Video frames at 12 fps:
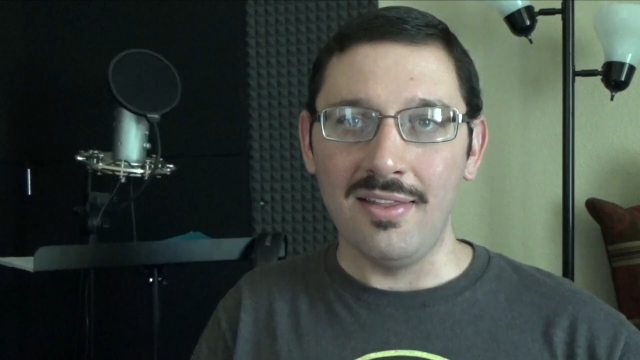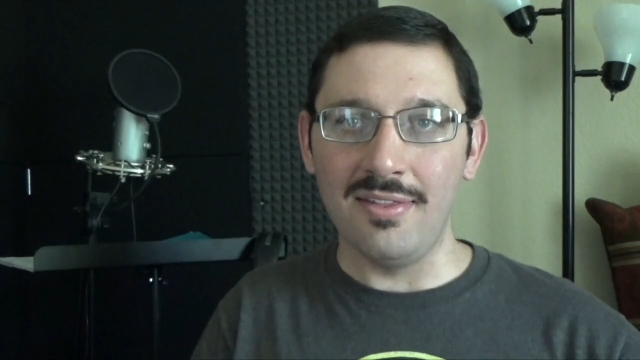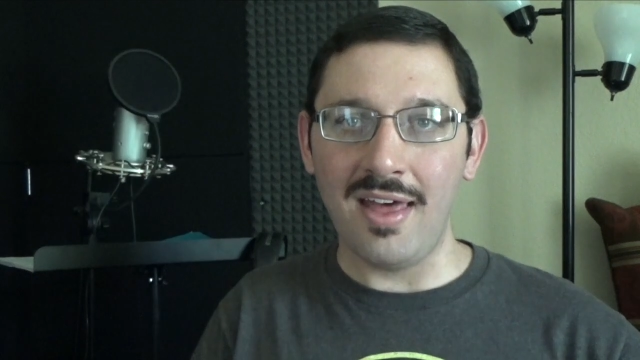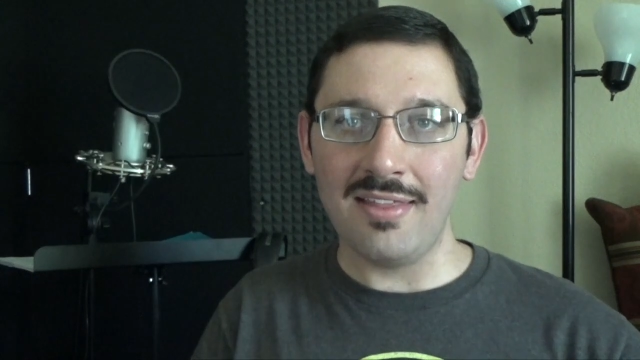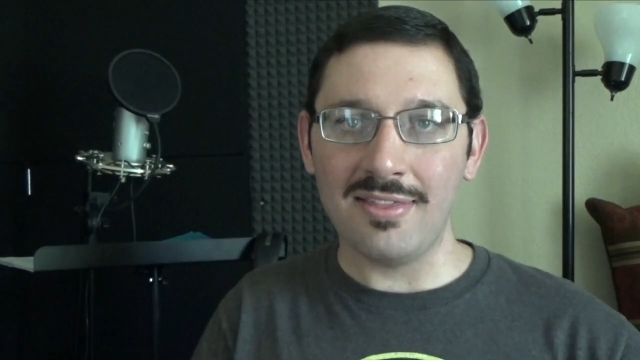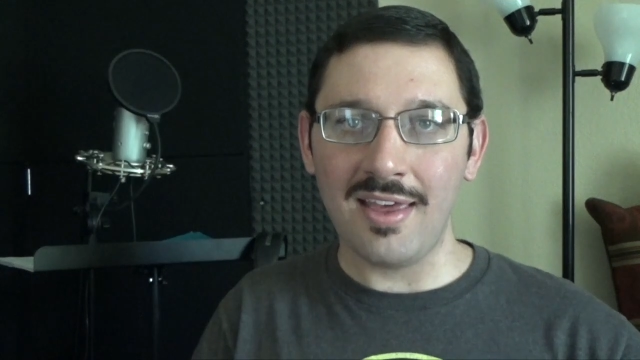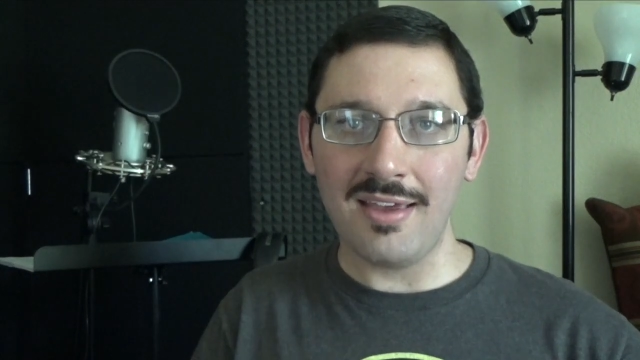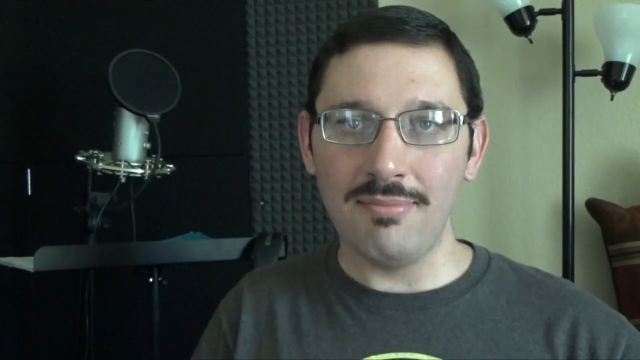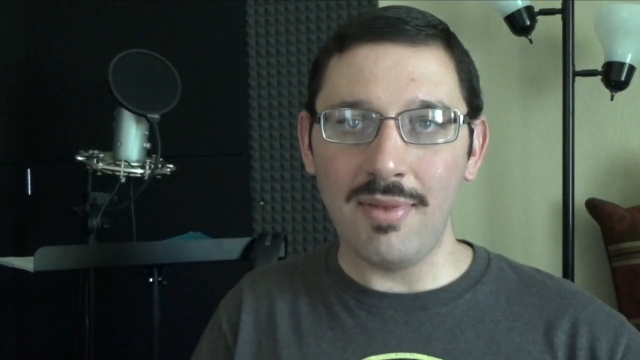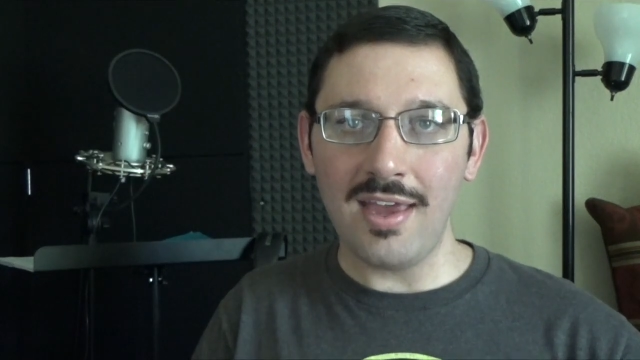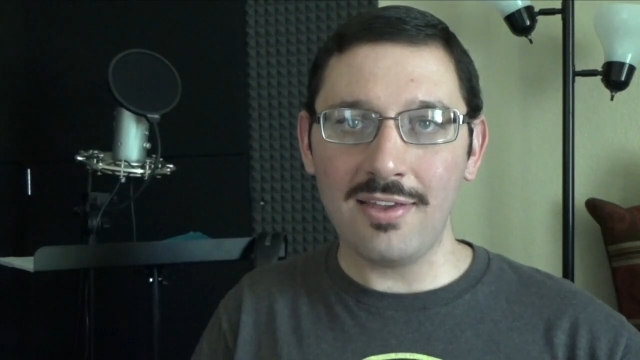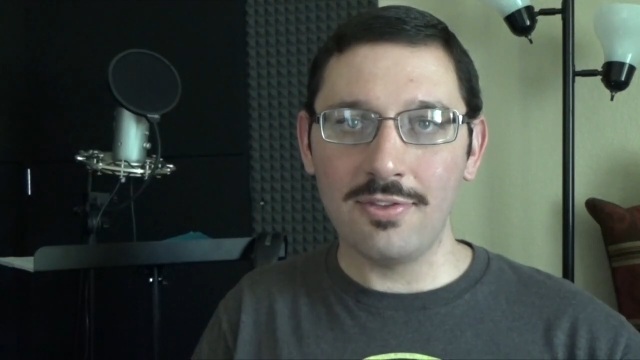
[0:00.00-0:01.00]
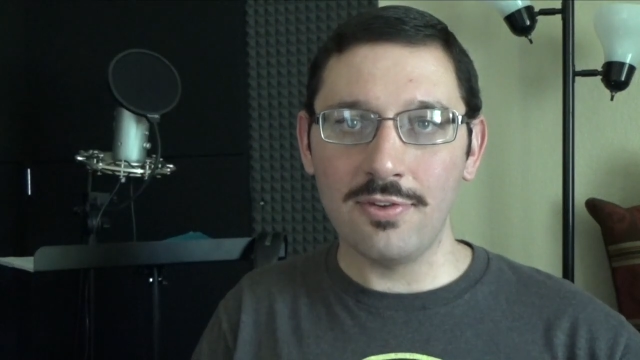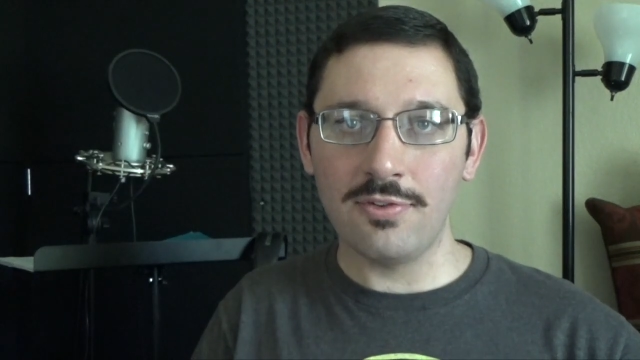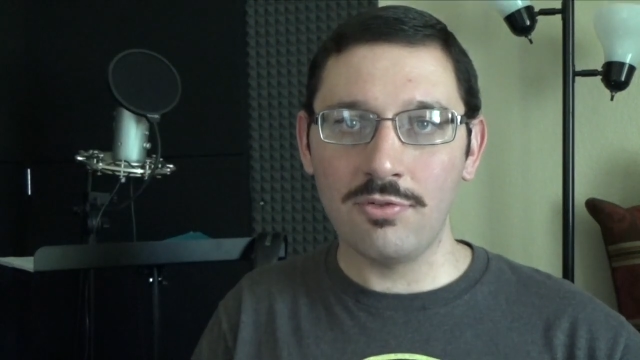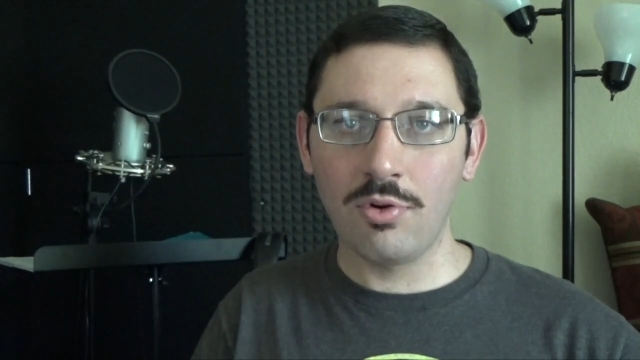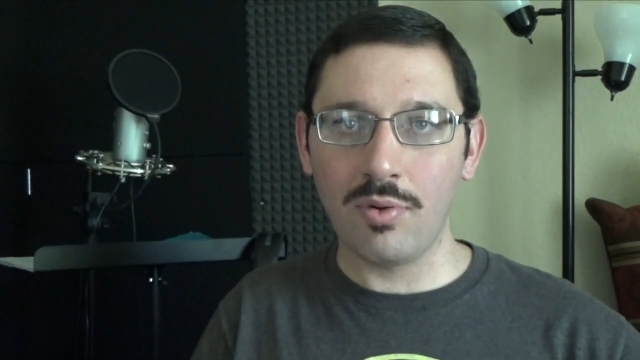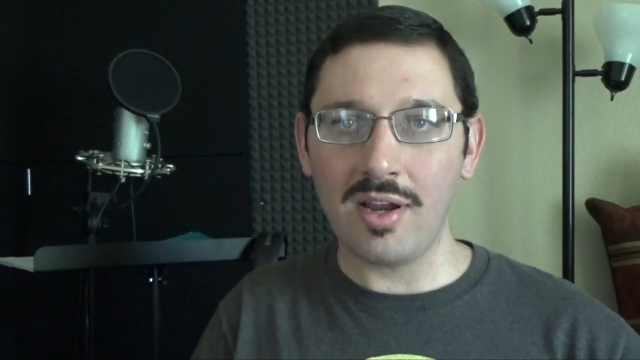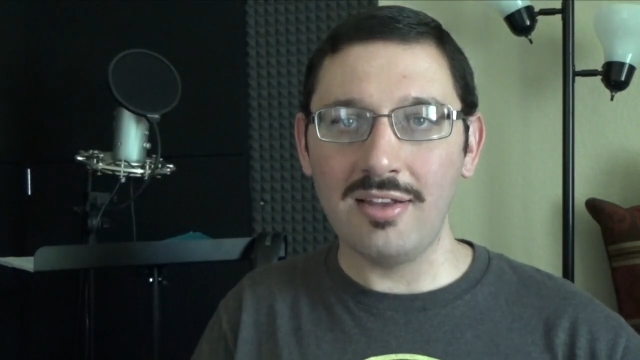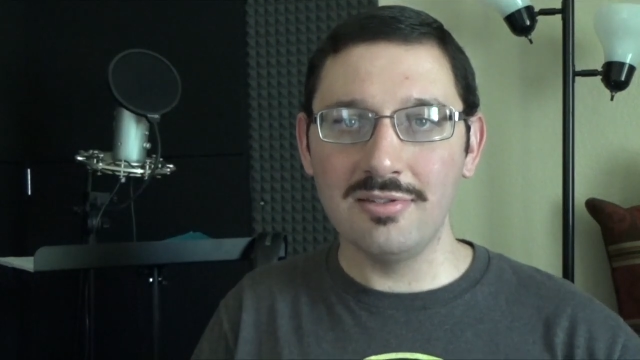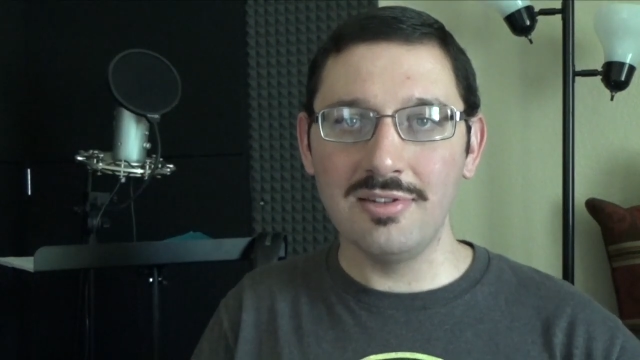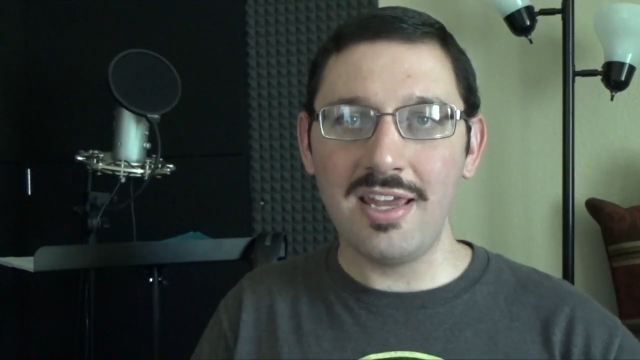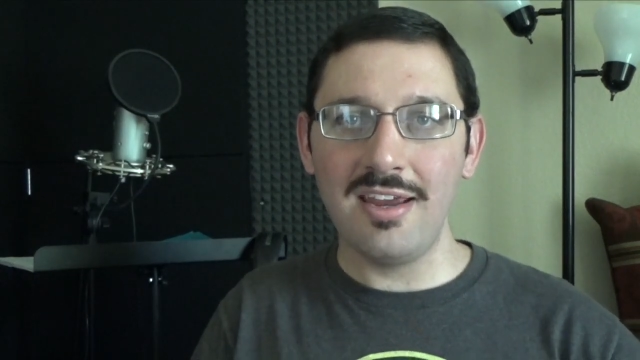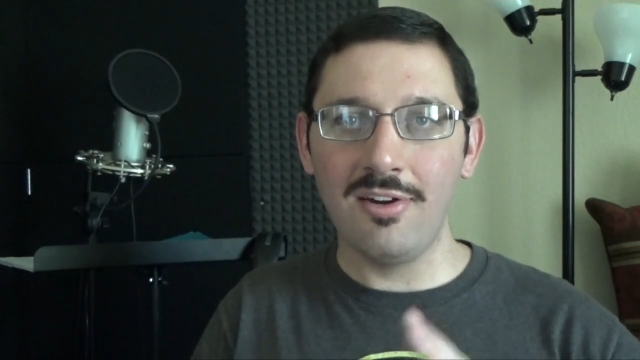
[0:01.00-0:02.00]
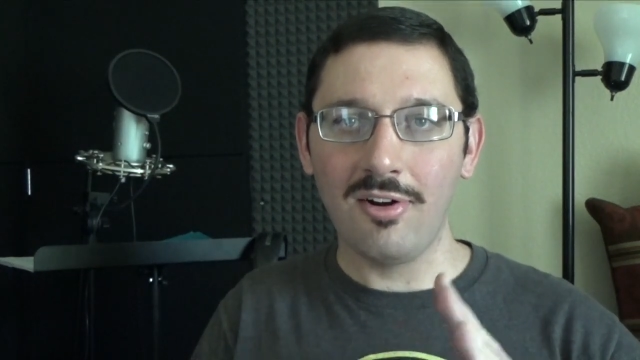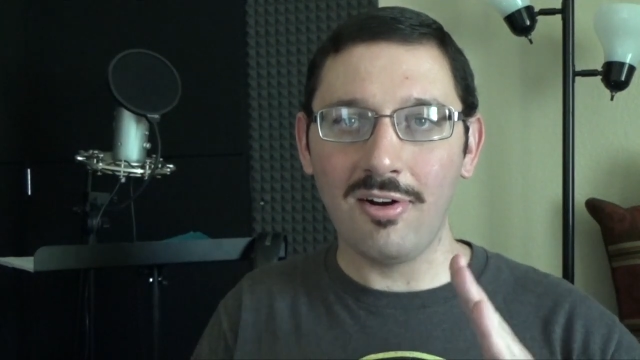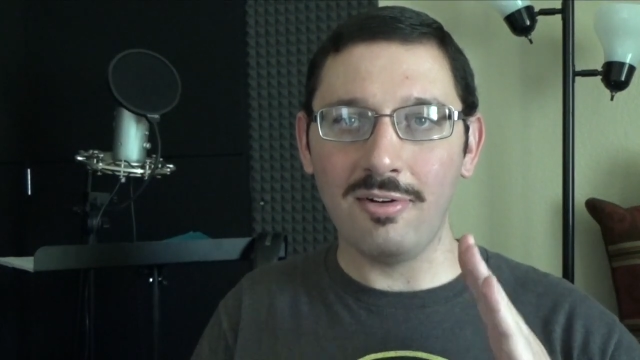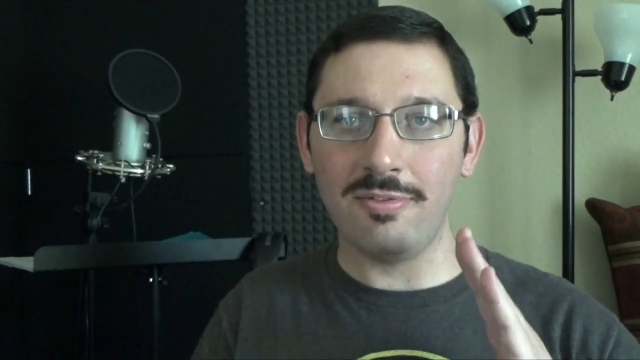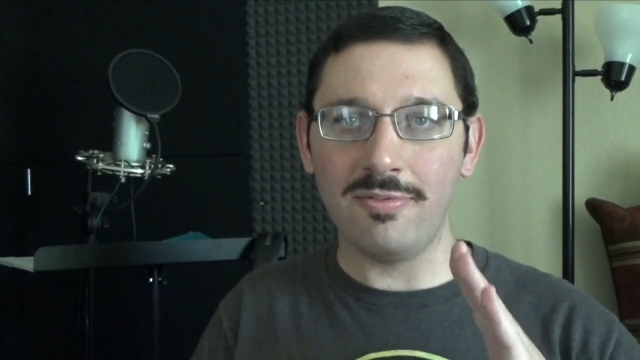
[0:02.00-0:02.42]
that they make the story leaner,